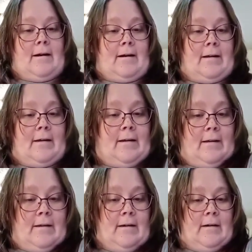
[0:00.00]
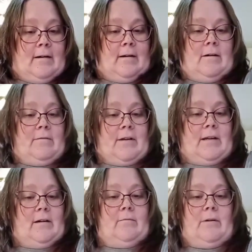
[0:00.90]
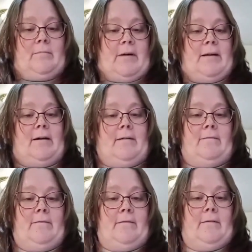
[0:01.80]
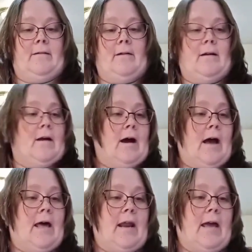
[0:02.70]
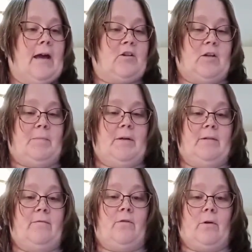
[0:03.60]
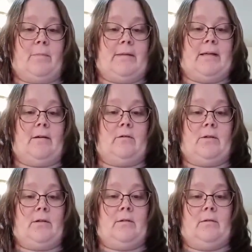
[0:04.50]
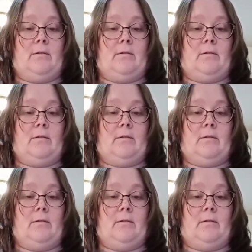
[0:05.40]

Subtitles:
I overkill with my knife. And I actually peeled 4 potatoes.